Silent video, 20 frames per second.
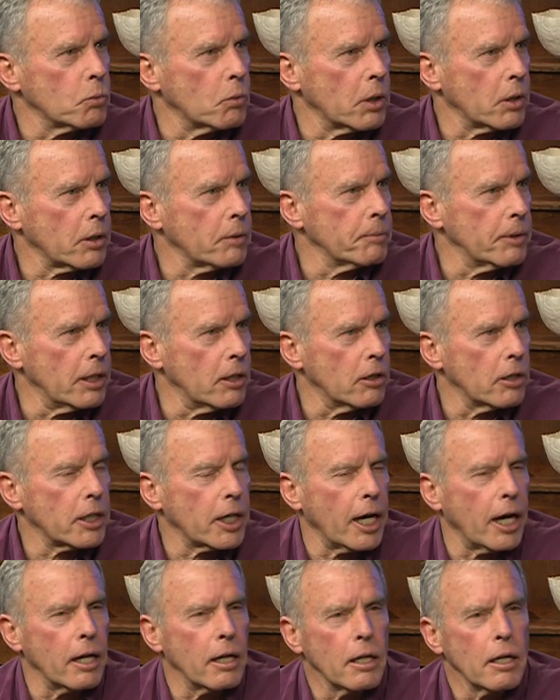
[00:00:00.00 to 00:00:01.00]
What can we look
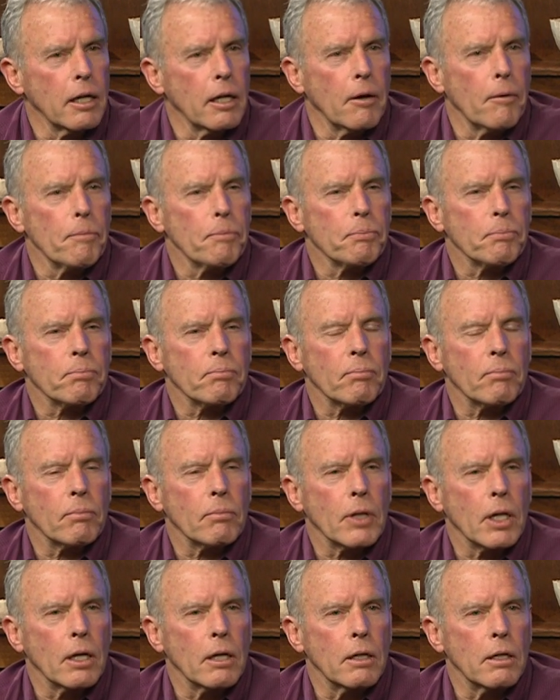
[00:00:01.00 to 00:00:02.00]
at?
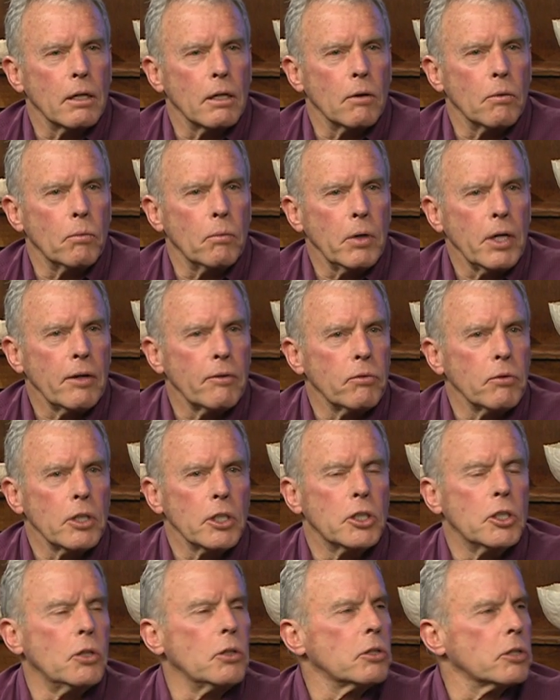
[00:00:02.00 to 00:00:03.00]
We have really
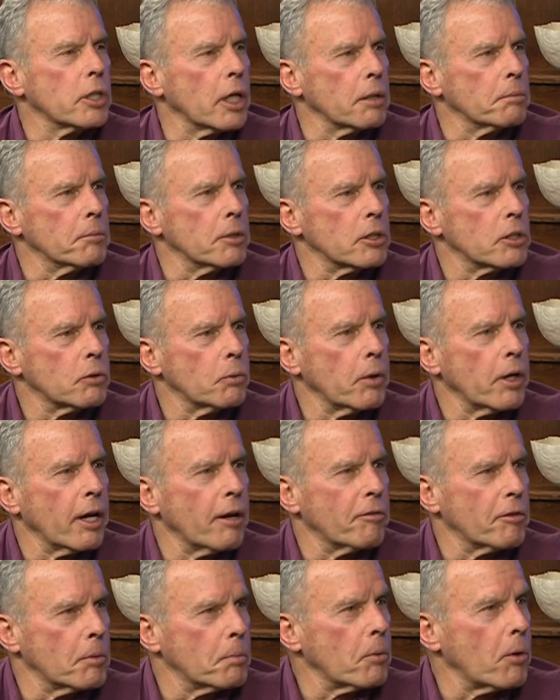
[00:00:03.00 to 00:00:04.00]
two segments. We
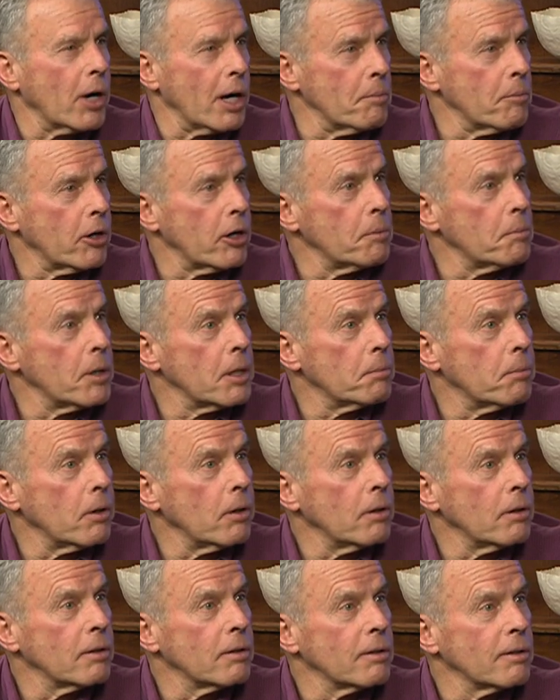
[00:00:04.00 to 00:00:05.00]
have the primary
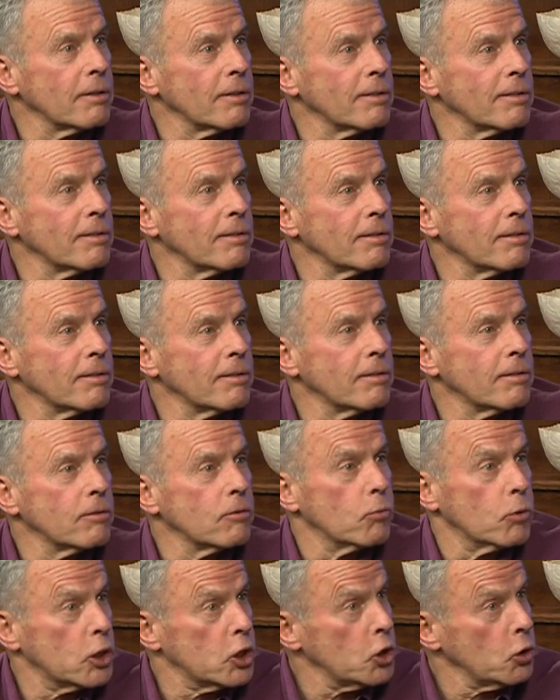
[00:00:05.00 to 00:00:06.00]
people,
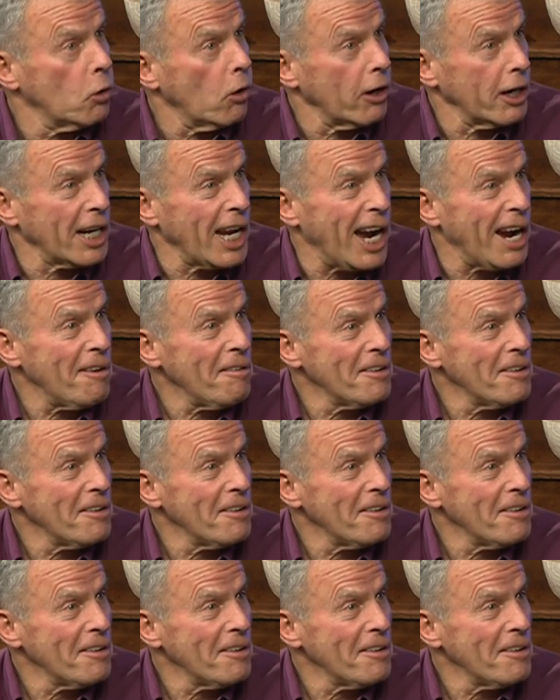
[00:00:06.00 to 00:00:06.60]
which you are now.